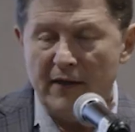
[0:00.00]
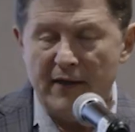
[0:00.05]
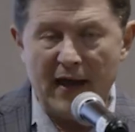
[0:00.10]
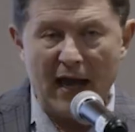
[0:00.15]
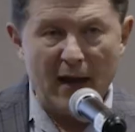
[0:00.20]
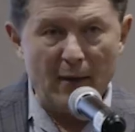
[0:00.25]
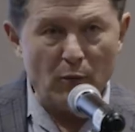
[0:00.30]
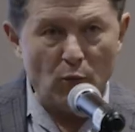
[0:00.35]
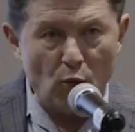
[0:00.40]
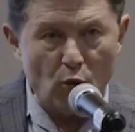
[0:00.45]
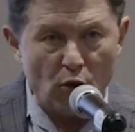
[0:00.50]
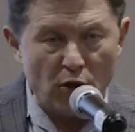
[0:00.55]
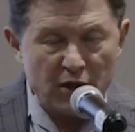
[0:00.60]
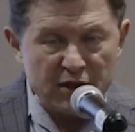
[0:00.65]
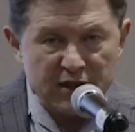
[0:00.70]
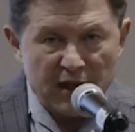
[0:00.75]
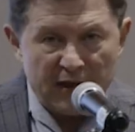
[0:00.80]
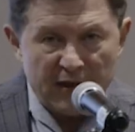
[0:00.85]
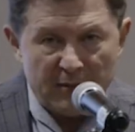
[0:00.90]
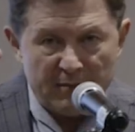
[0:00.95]
that
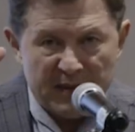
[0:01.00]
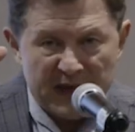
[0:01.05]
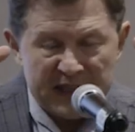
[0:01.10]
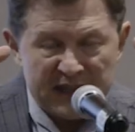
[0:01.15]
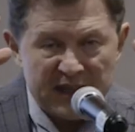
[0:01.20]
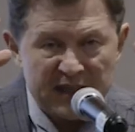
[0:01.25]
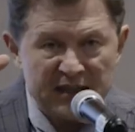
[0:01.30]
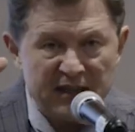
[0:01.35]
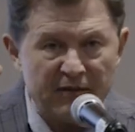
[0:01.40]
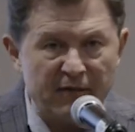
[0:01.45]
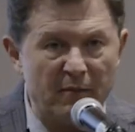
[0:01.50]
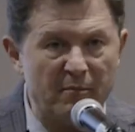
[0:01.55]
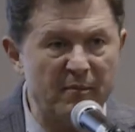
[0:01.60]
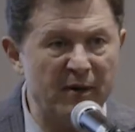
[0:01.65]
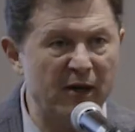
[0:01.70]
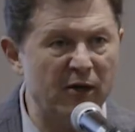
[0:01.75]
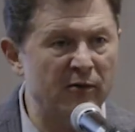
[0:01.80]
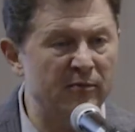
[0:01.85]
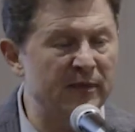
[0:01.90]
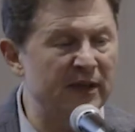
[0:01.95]
works on the basis of a
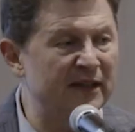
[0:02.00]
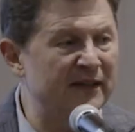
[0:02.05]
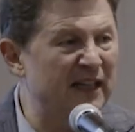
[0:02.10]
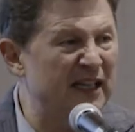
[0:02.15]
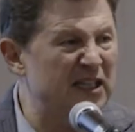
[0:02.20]
pyramid